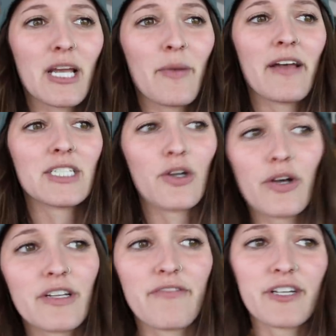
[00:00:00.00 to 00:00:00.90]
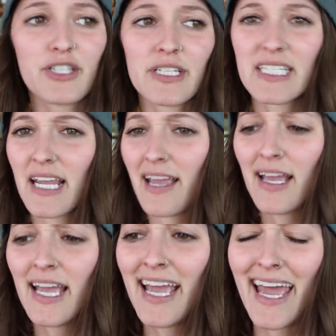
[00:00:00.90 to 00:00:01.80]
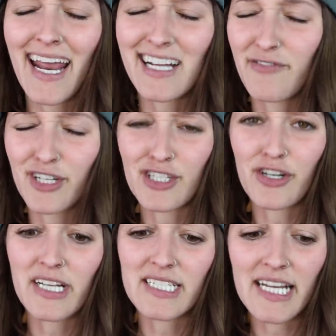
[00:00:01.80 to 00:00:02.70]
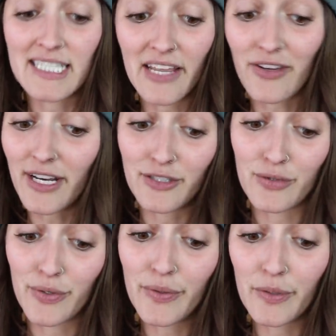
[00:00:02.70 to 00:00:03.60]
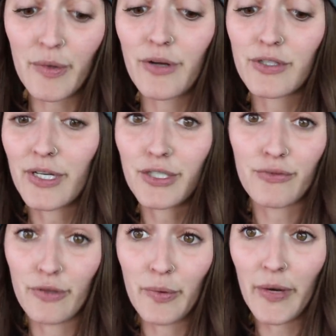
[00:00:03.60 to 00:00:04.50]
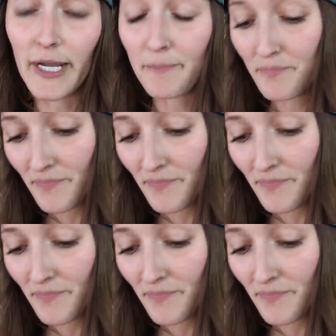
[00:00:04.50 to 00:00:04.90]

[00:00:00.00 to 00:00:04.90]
time I saw a deficiency and I first started seeds, I thought I just ruined them all, so I just threw them away.